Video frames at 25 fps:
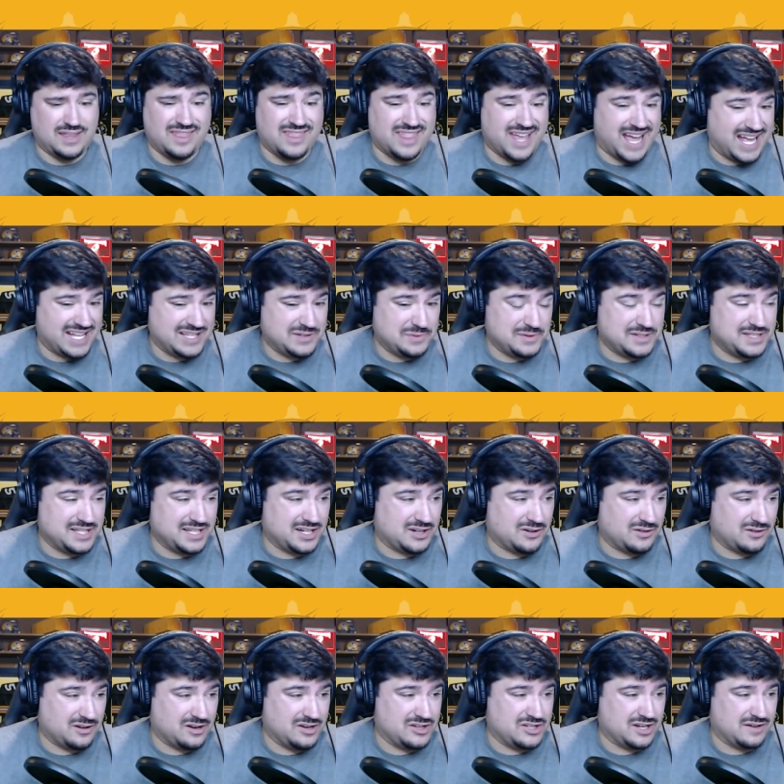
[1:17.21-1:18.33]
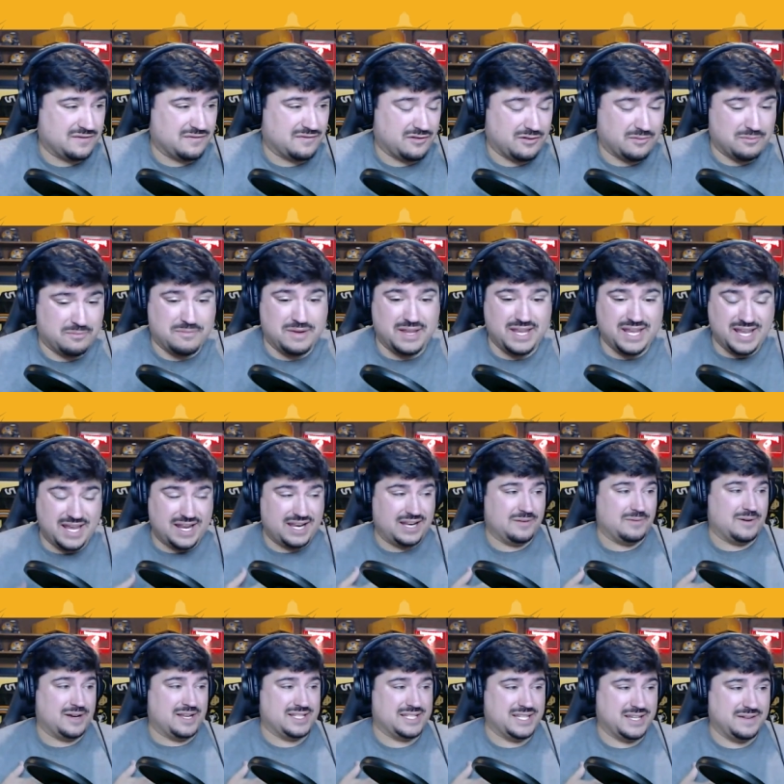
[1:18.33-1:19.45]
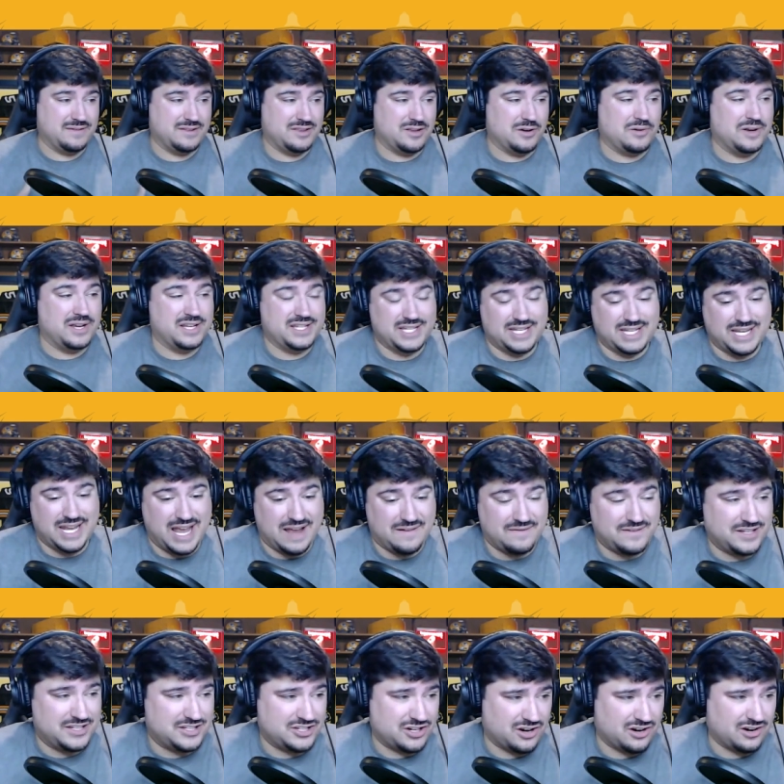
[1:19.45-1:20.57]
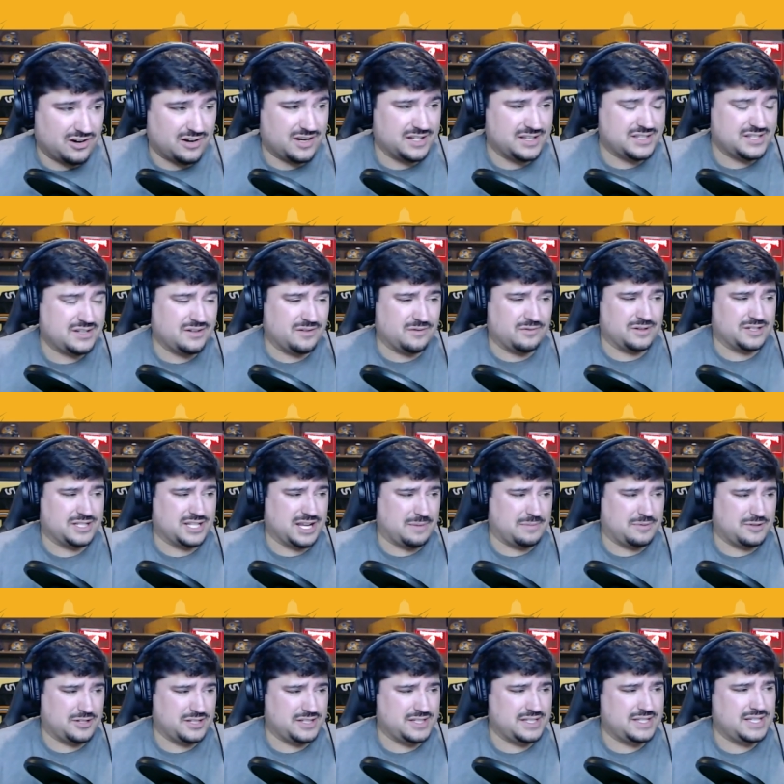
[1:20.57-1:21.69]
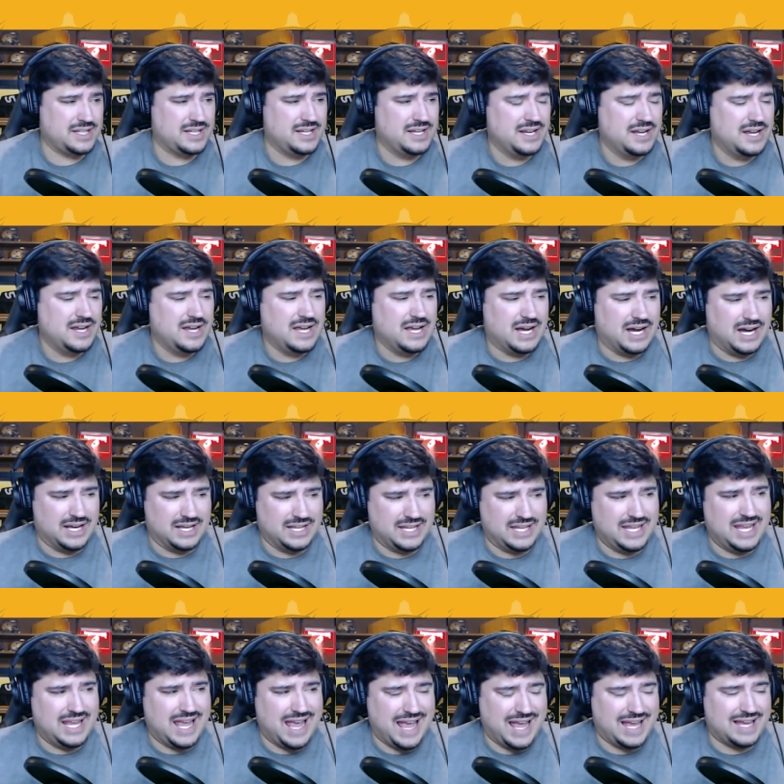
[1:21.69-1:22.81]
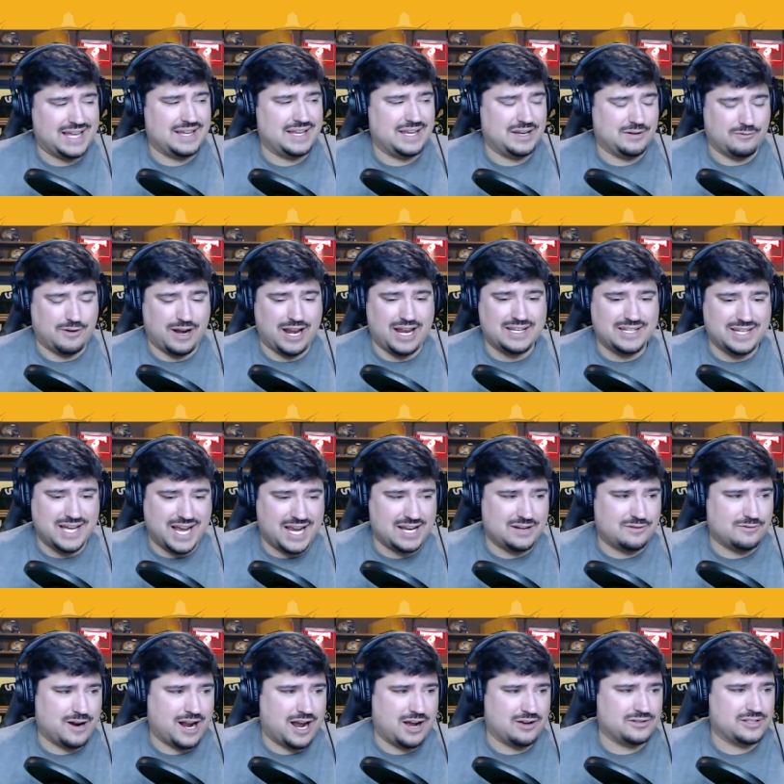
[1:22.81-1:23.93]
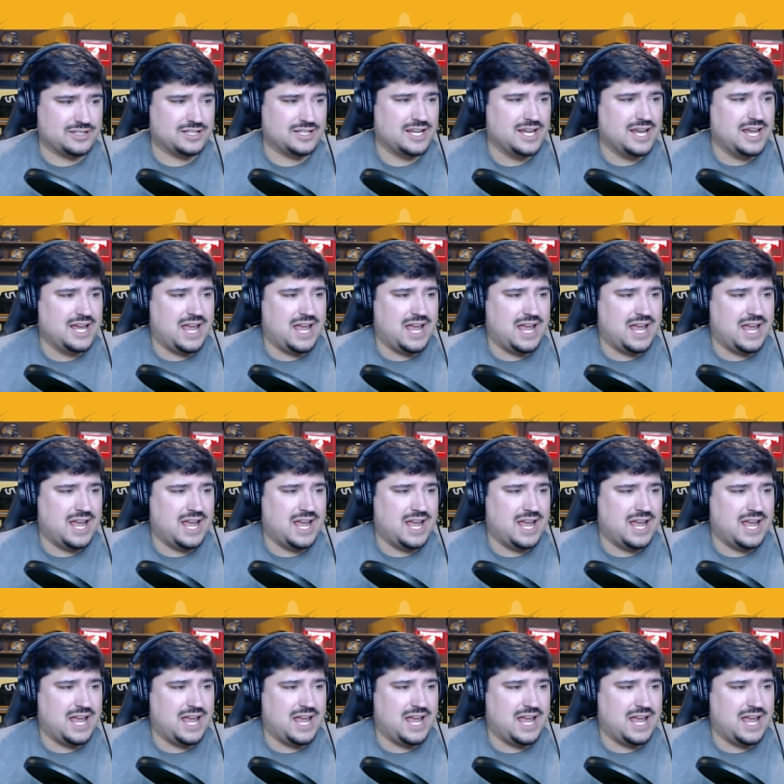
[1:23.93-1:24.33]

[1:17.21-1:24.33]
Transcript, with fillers: That's what's encouraging for me, anyways. Even though he didn't have any targets or receptions, uh, he had he ran nine routes.